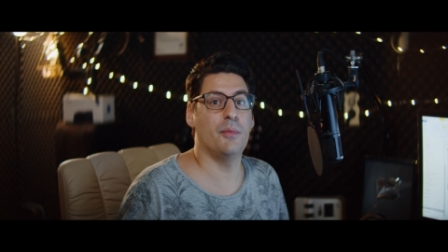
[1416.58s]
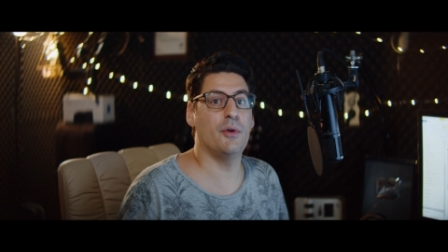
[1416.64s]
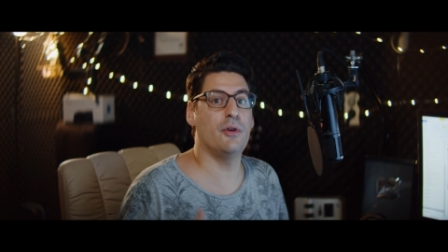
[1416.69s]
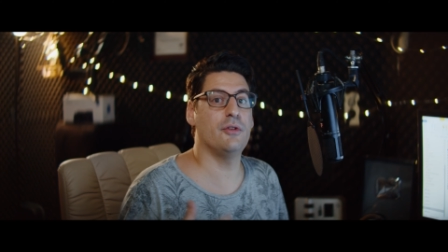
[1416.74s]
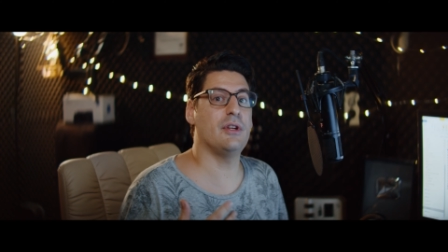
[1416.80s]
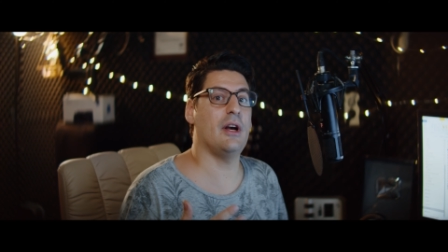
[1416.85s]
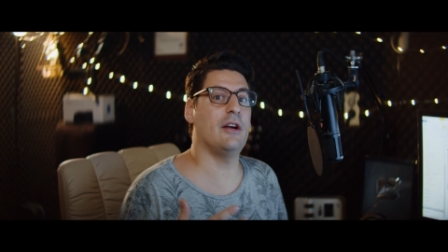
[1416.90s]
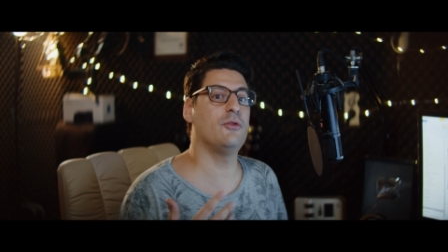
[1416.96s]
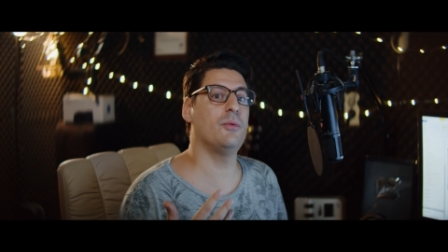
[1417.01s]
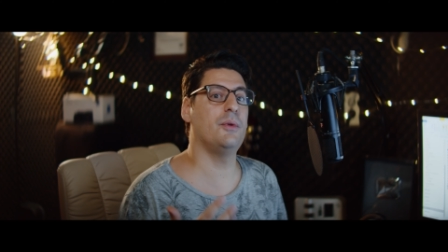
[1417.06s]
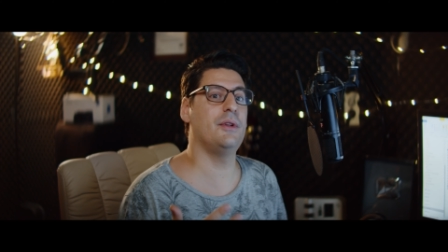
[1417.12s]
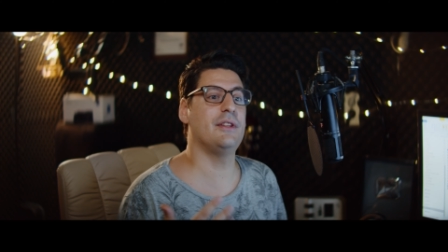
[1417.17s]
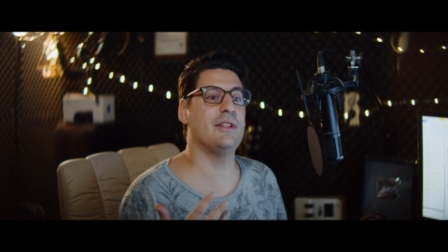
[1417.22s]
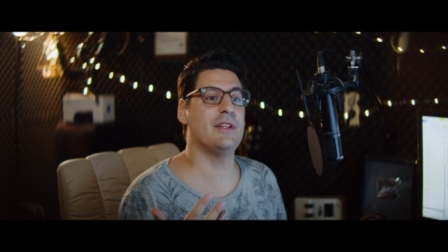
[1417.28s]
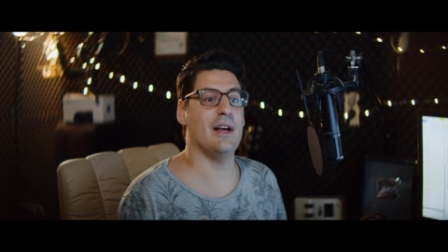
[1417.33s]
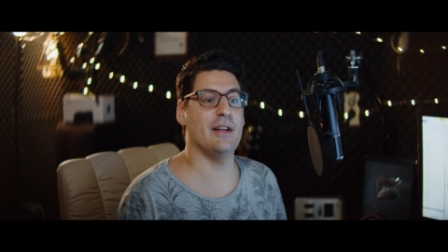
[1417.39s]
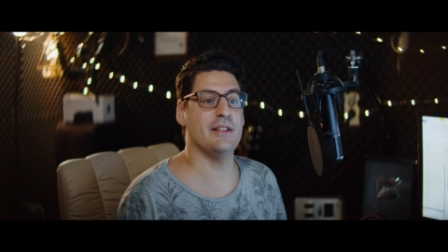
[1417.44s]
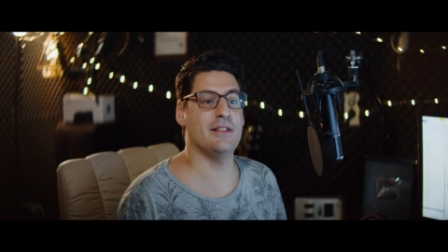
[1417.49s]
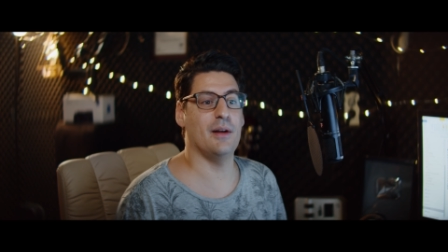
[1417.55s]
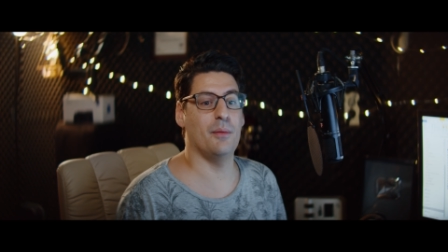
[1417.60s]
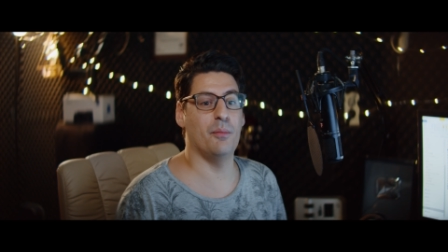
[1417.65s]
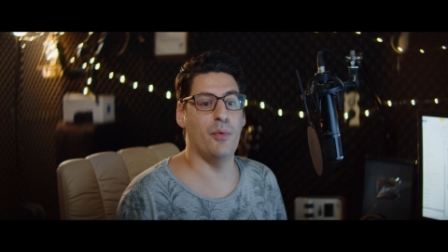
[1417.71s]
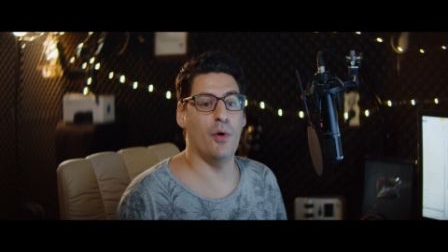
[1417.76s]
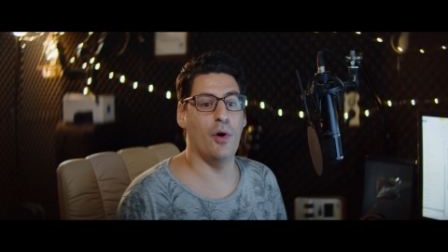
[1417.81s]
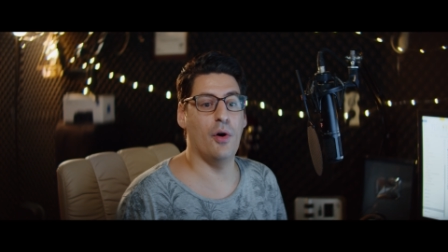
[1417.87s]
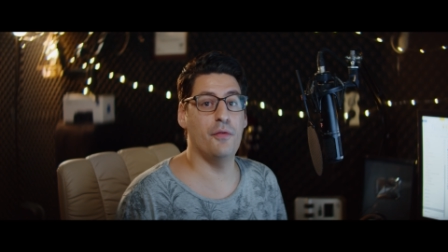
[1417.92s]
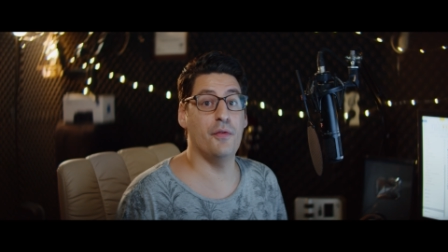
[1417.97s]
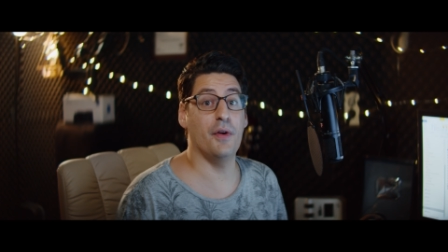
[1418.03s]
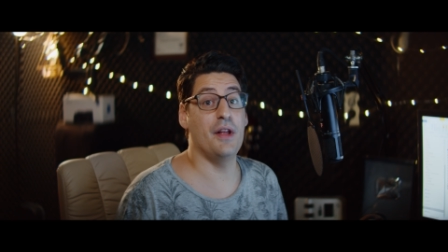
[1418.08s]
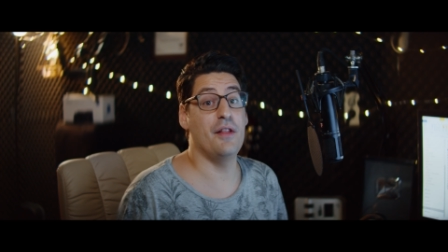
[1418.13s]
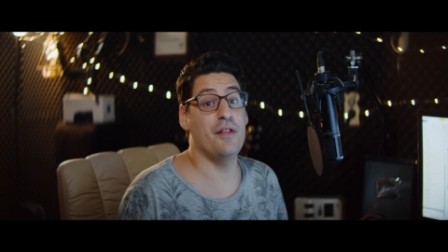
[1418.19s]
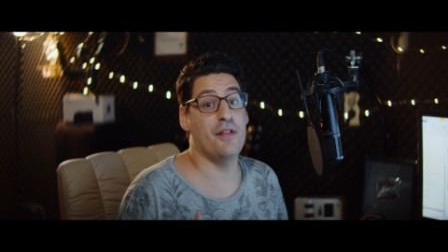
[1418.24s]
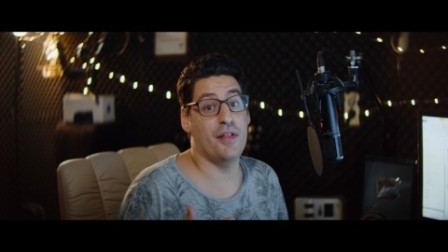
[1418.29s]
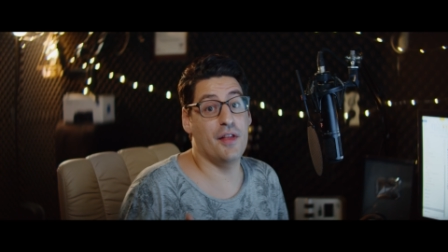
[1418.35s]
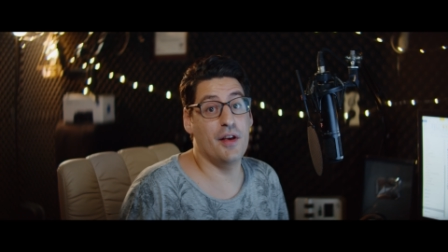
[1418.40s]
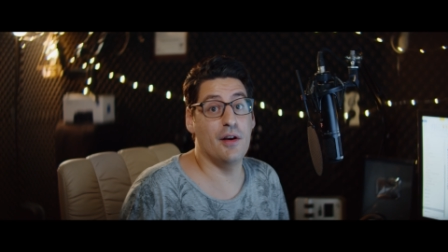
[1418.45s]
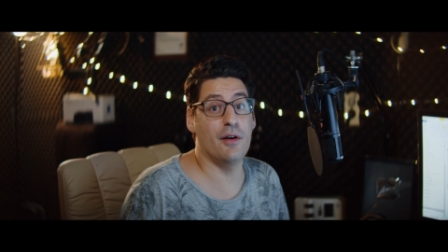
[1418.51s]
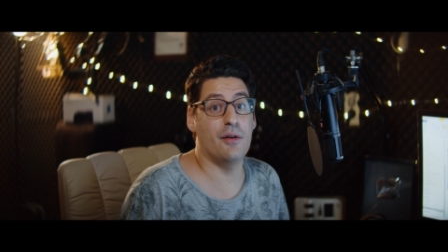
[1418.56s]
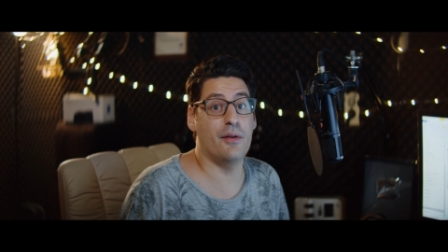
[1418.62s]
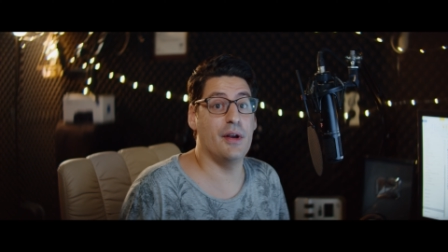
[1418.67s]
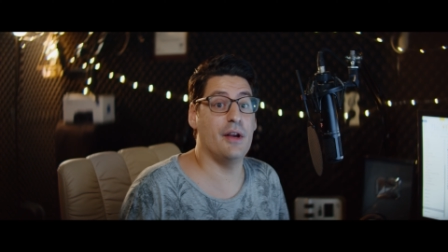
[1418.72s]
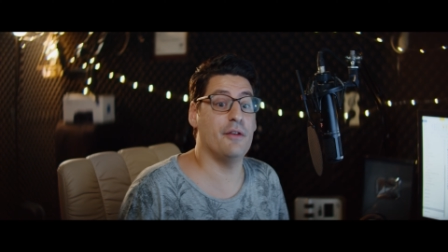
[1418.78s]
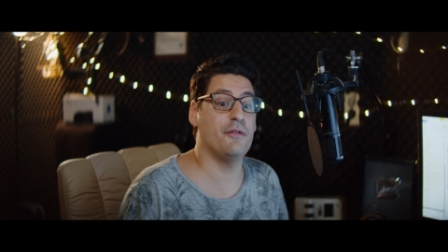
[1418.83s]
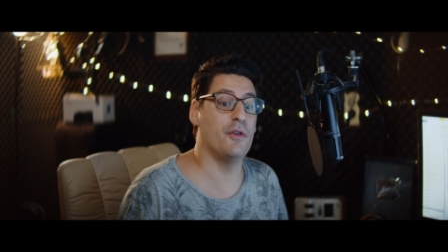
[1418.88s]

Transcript: Because as we discussed above, in theory